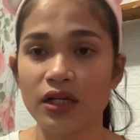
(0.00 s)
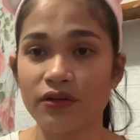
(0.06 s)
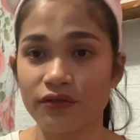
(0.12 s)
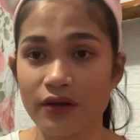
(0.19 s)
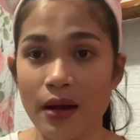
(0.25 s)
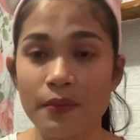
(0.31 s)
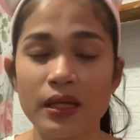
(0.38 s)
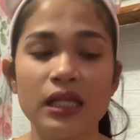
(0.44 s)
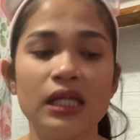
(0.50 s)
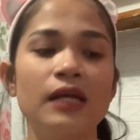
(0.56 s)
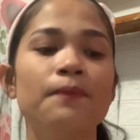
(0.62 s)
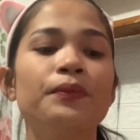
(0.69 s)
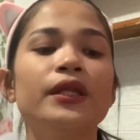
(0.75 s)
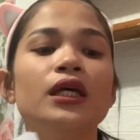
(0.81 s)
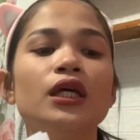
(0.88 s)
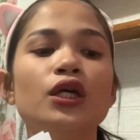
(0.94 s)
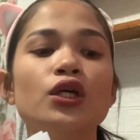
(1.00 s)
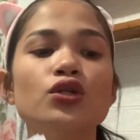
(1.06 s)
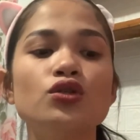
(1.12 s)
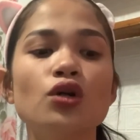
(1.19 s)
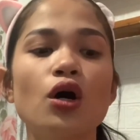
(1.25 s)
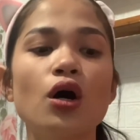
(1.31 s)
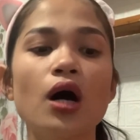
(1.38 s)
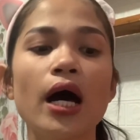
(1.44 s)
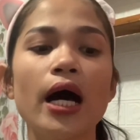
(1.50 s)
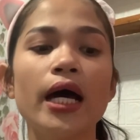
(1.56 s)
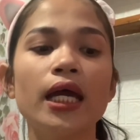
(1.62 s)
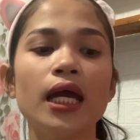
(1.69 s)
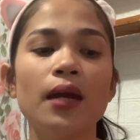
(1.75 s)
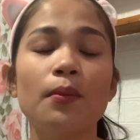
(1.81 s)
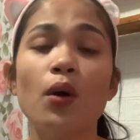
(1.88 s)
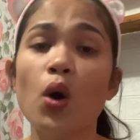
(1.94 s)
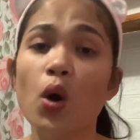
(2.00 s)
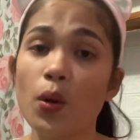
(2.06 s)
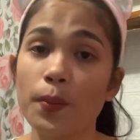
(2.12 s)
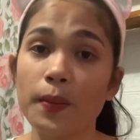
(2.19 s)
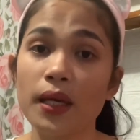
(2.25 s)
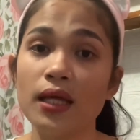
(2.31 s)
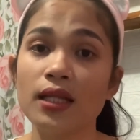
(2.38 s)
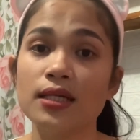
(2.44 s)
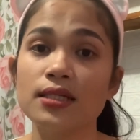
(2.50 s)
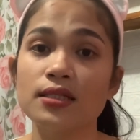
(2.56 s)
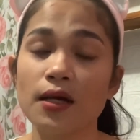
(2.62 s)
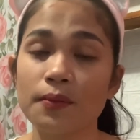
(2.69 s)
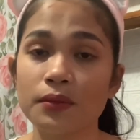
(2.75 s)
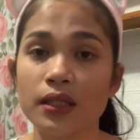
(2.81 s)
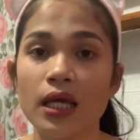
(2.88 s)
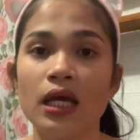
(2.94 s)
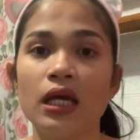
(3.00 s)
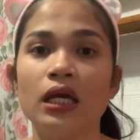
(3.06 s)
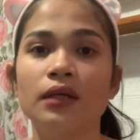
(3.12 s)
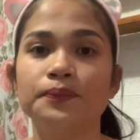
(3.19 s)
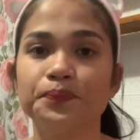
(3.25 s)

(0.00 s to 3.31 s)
ng family. So, I am hoping na someday,